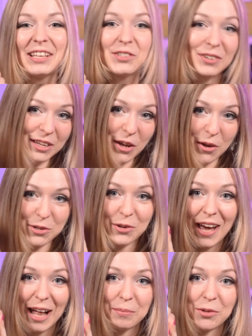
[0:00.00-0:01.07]
It's really going to
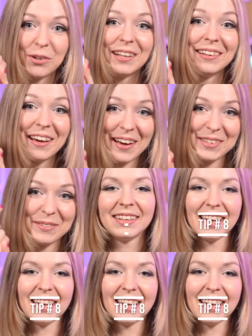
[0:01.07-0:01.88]
help you a lot.